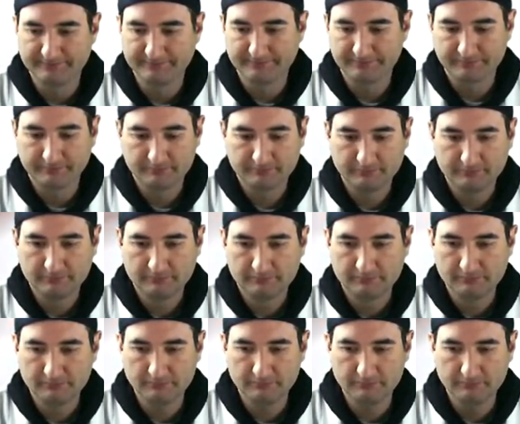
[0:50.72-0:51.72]

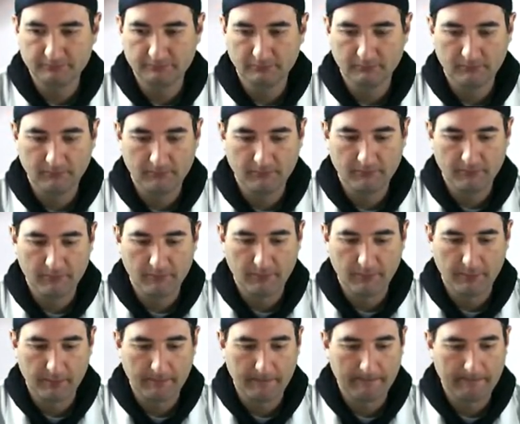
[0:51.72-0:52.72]

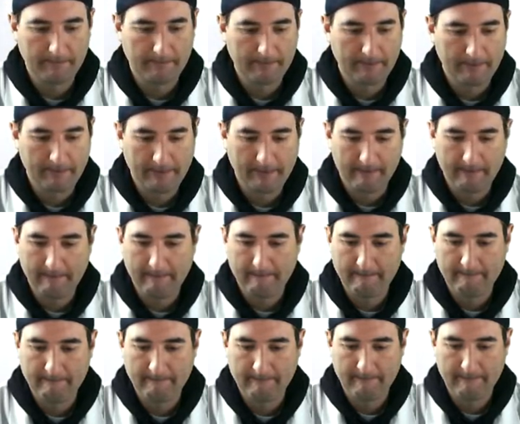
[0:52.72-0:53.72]

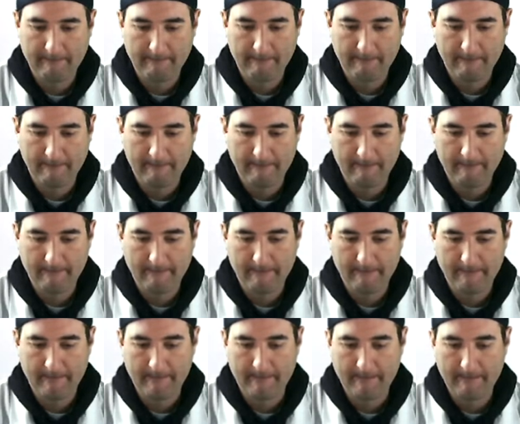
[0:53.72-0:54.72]

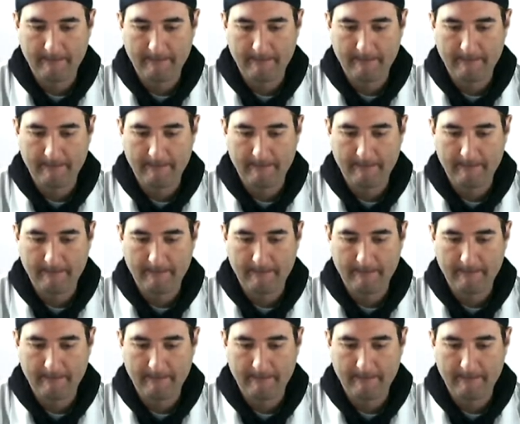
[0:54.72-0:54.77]
(silence)